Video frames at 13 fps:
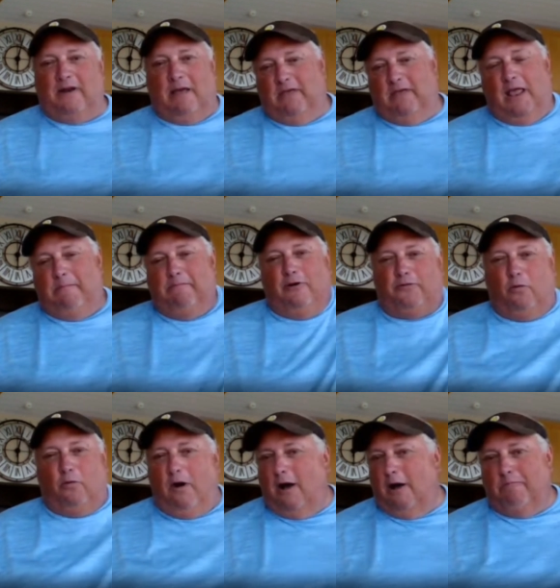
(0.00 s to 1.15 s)
I mean, they built the
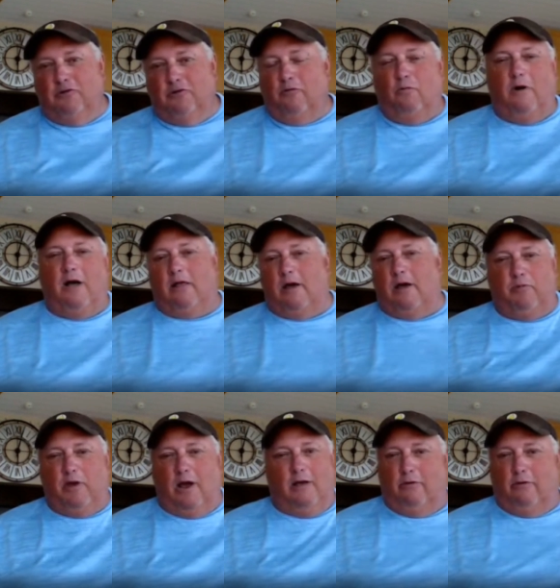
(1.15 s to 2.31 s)
wall, blew the wall up. We
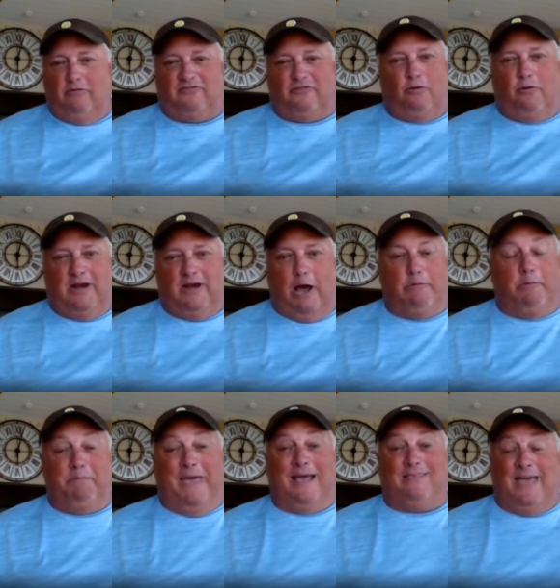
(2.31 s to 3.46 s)
all know the story now, but
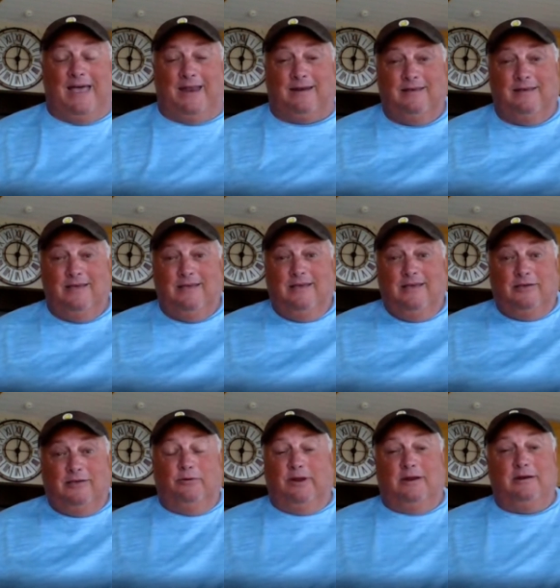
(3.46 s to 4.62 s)
back then,
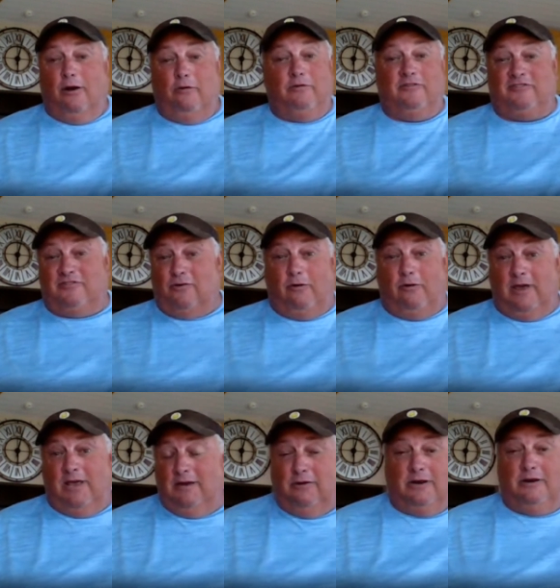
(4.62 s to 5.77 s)
you didn't know the story
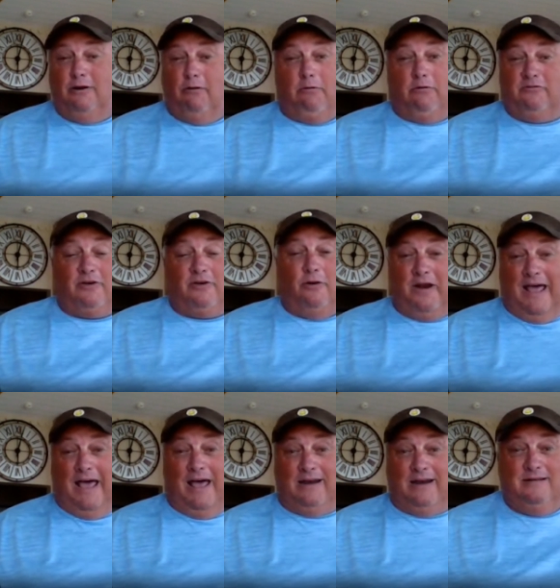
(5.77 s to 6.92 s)
and you didn't know what was going
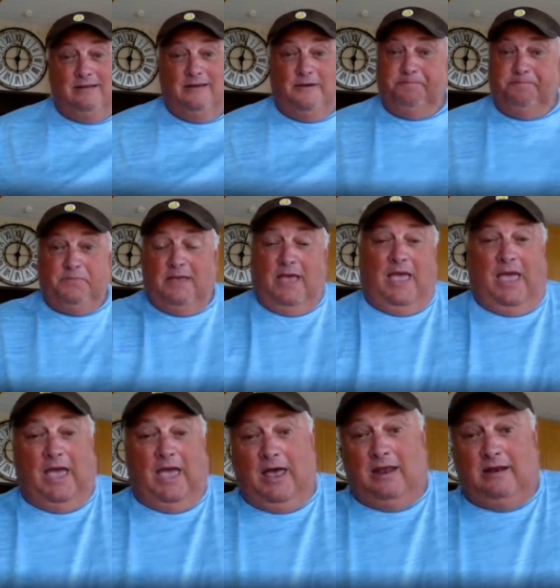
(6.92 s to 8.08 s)
on,
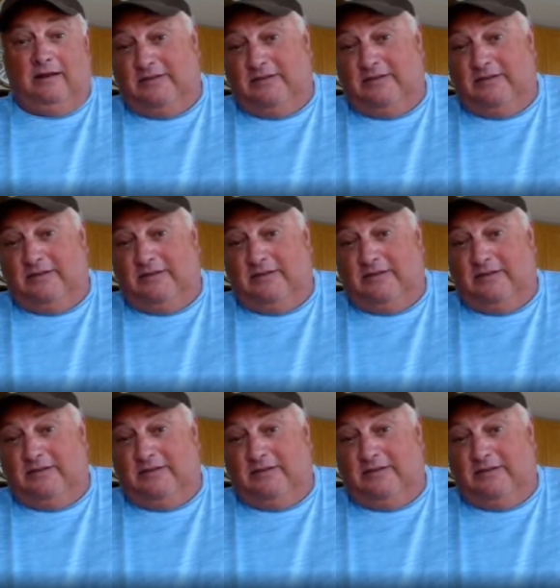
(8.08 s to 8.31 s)
and."